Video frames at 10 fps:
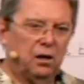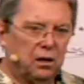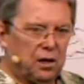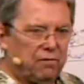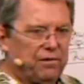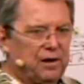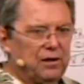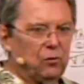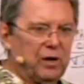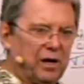Can't find
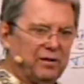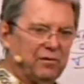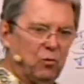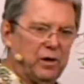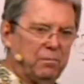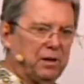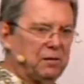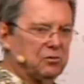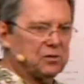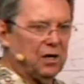their way out of a wet
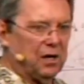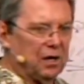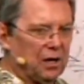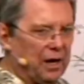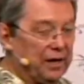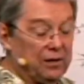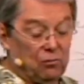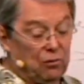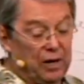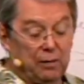paper sack. I
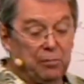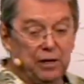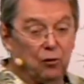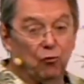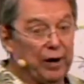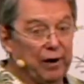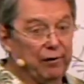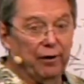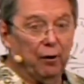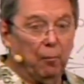don't like being
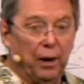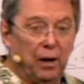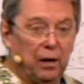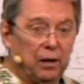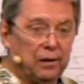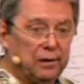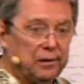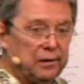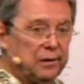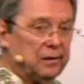around them.
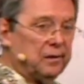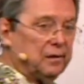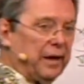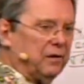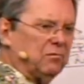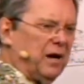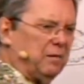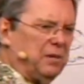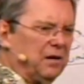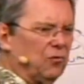I don't
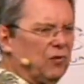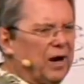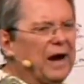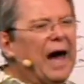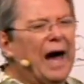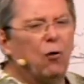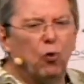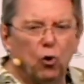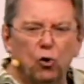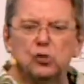like being around high
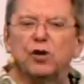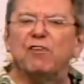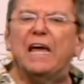rollers of